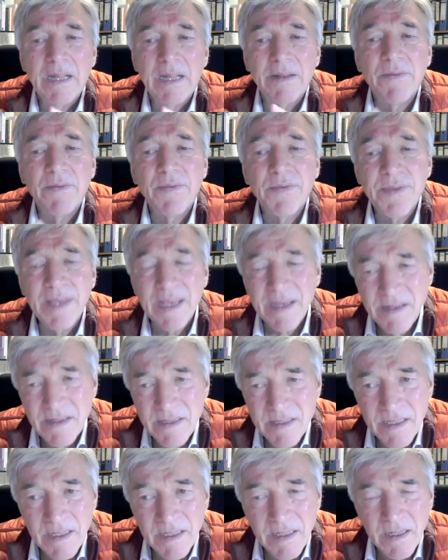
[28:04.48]
And the second
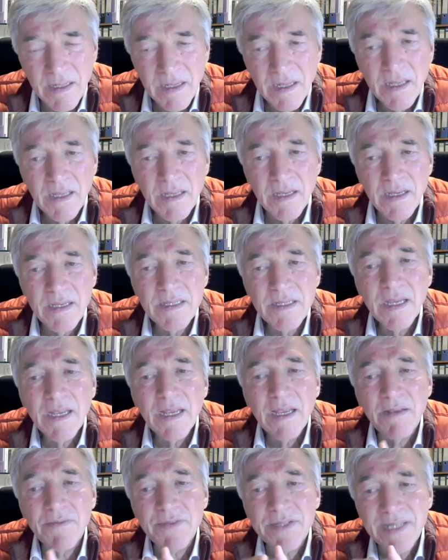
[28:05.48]
thing is
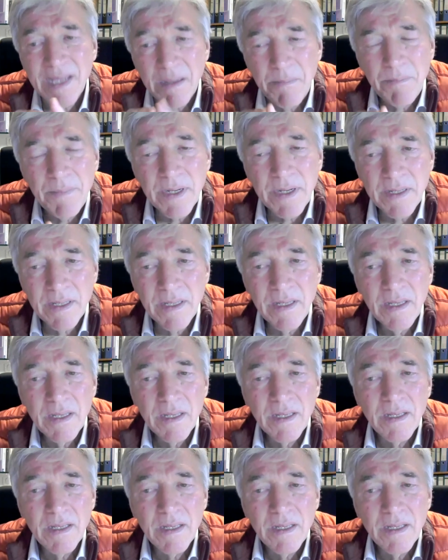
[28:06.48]
if somebody